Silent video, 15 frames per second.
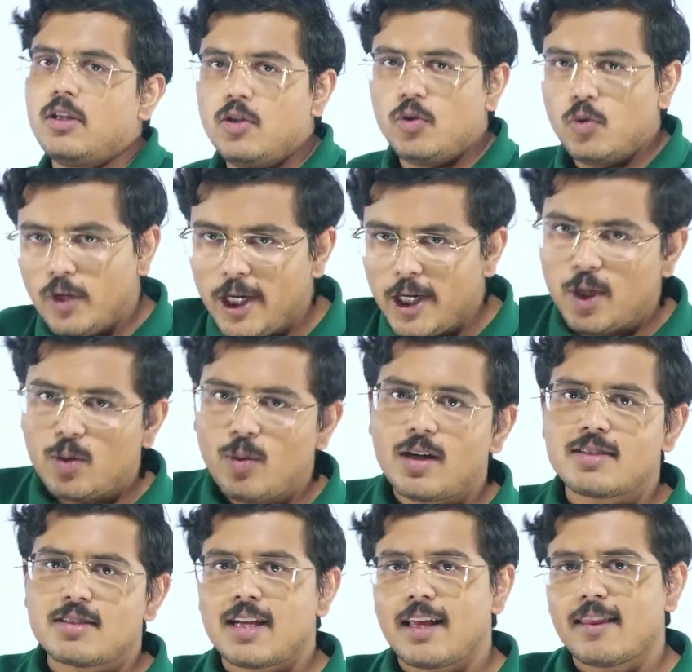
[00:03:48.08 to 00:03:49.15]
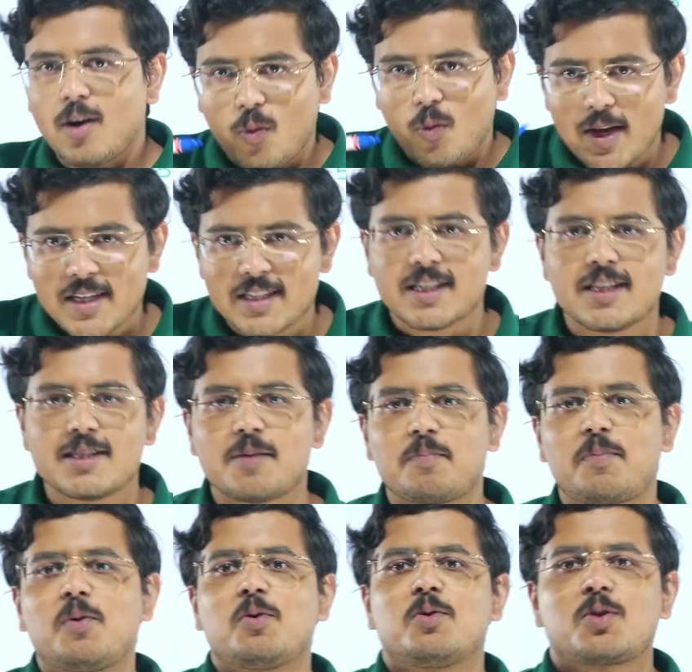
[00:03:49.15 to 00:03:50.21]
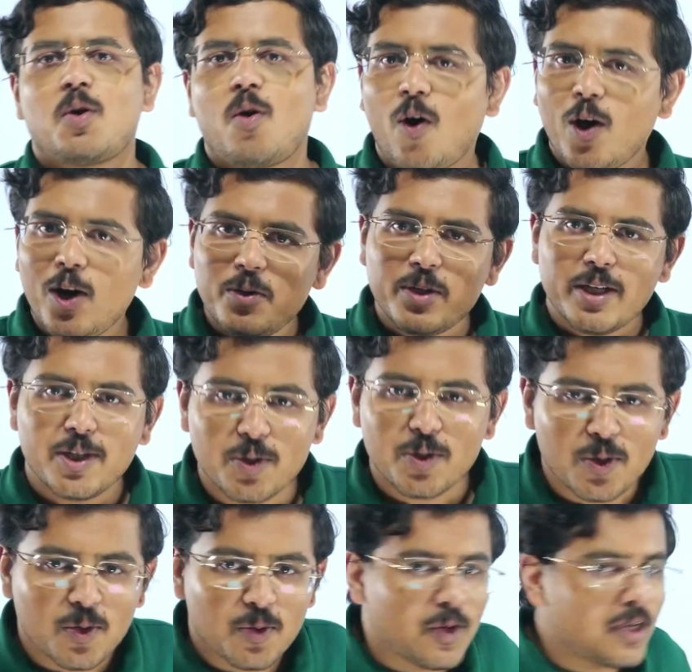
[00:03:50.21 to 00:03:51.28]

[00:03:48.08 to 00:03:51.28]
You need to understand the questions approach. All you need to do